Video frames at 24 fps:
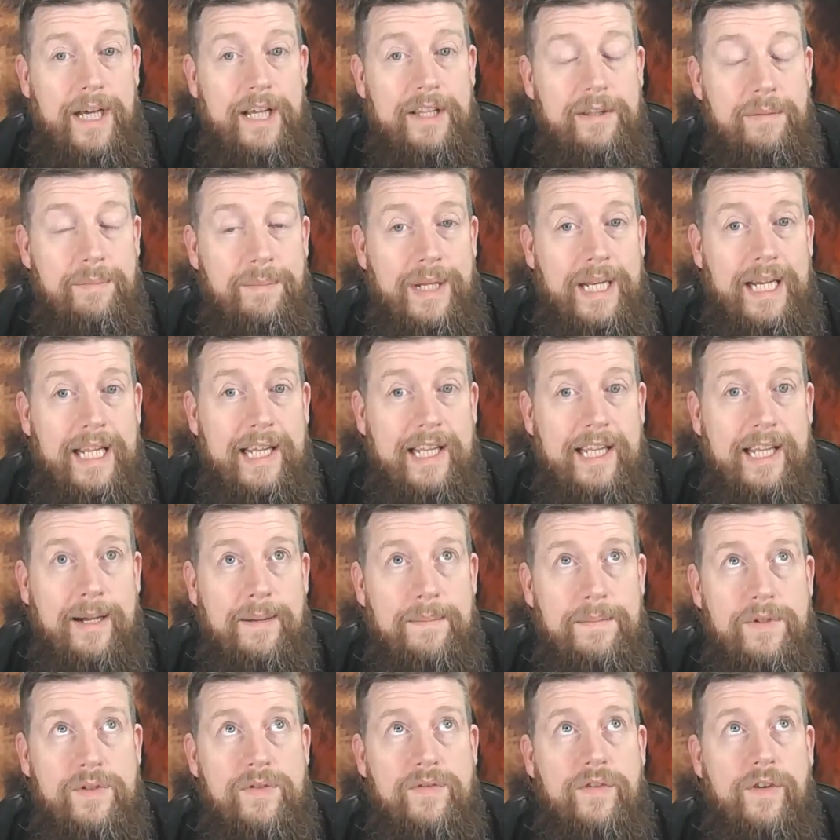at the minute
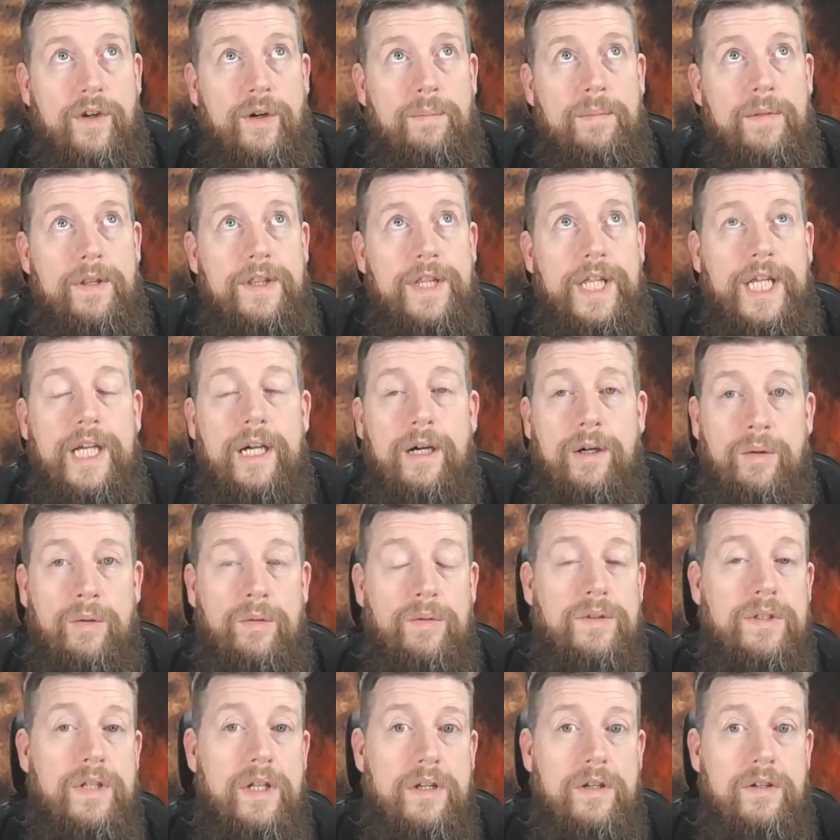comes from the
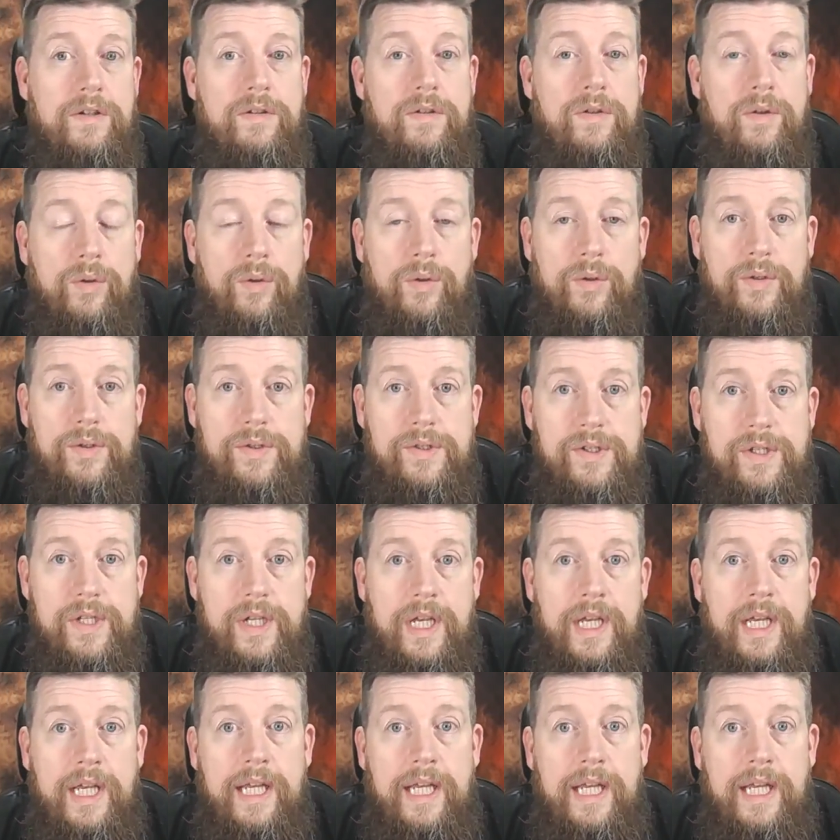Old Norse.